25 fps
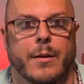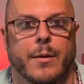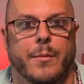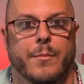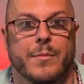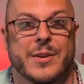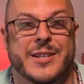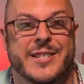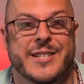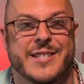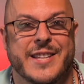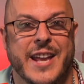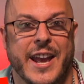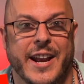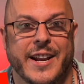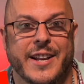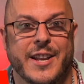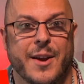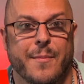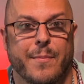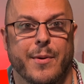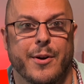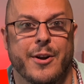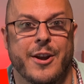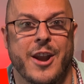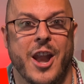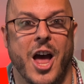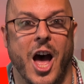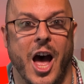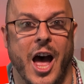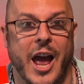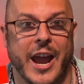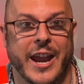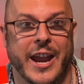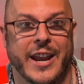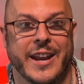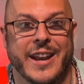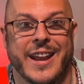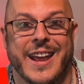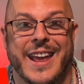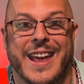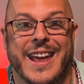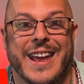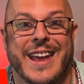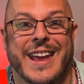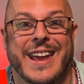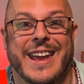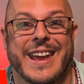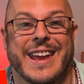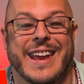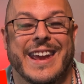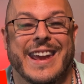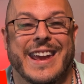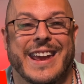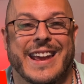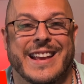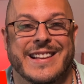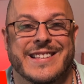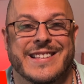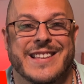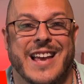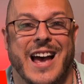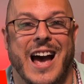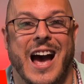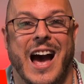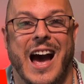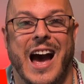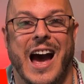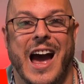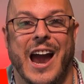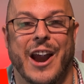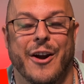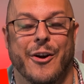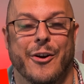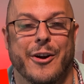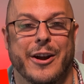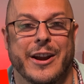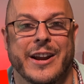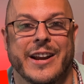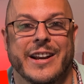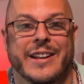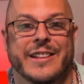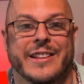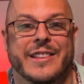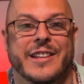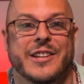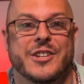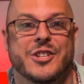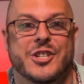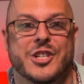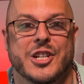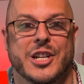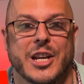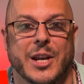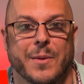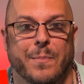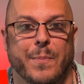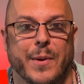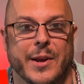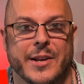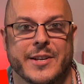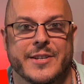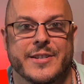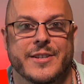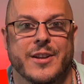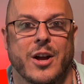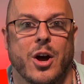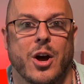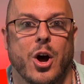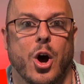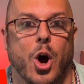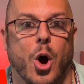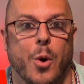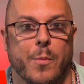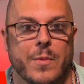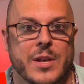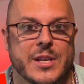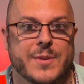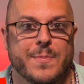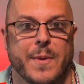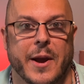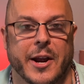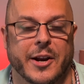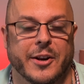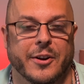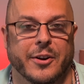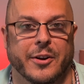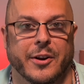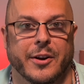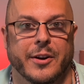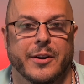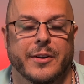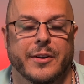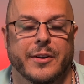Mistake number 9 is hiring the cheapest home inspector.